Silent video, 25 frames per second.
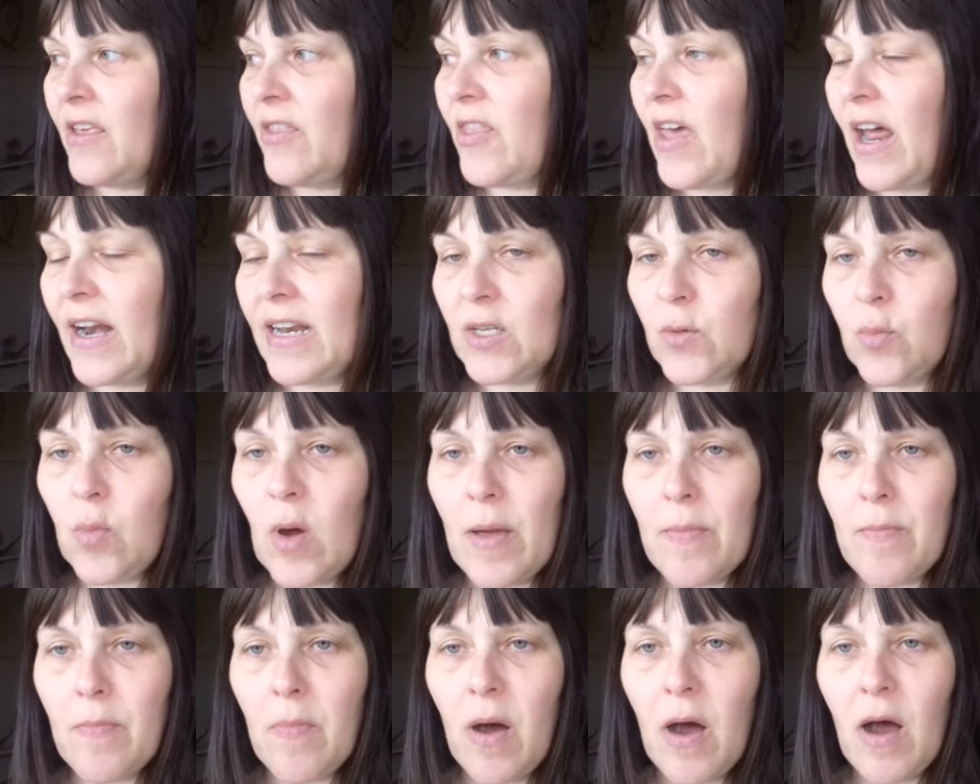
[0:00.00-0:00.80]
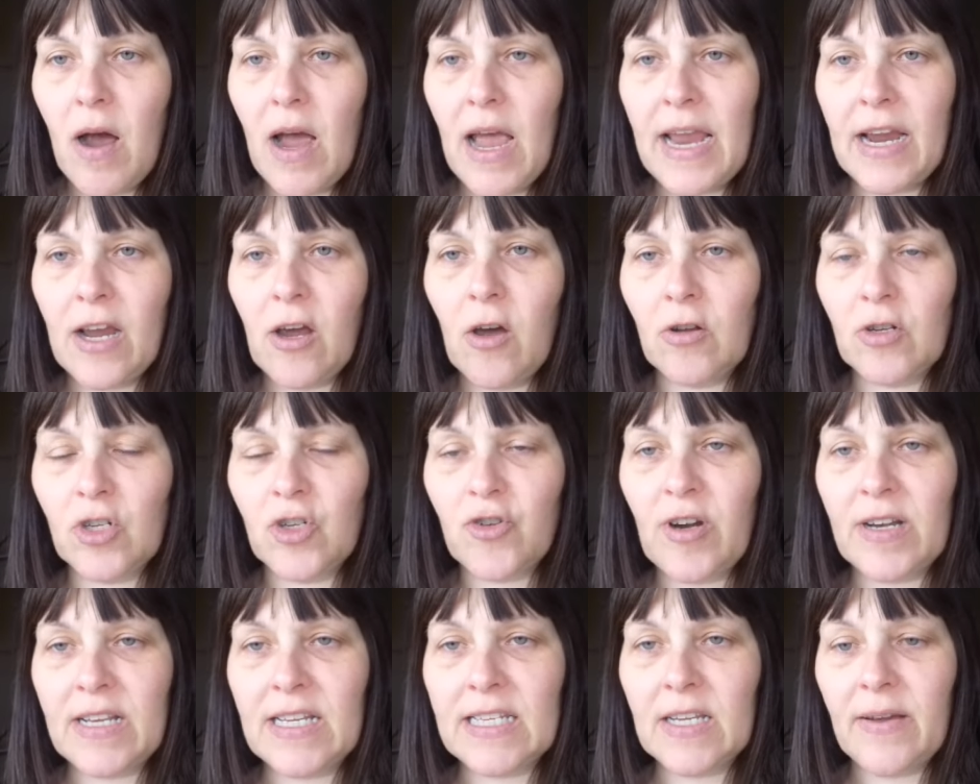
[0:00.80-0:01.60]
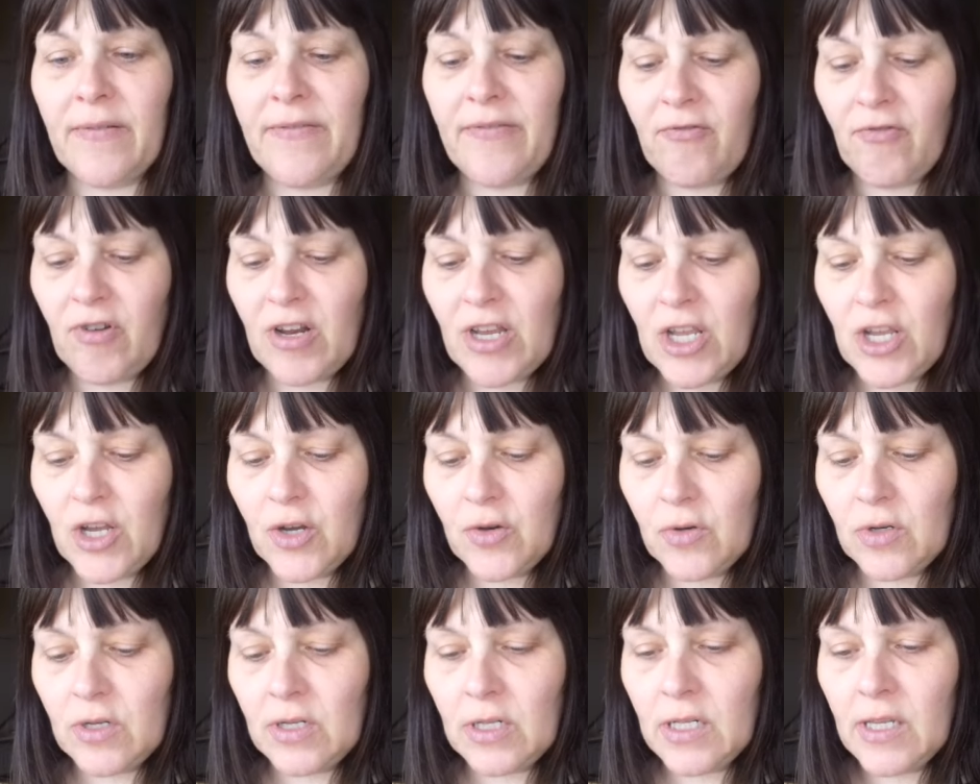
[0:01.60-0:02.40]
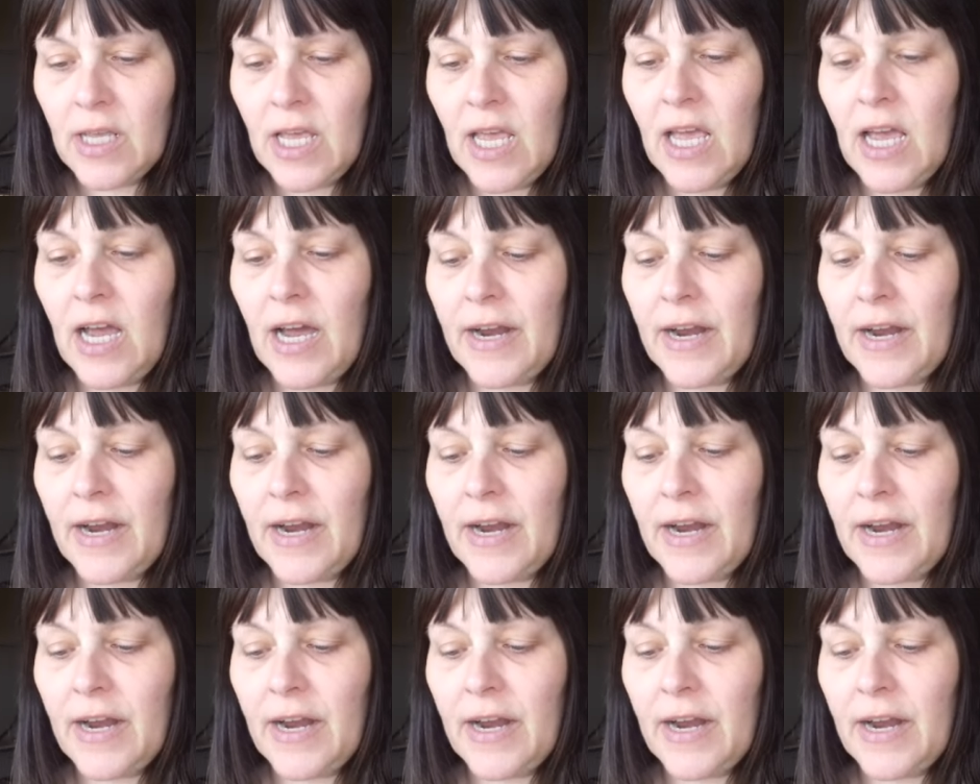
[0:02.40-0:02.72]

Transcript: that is when my contract is up for renewal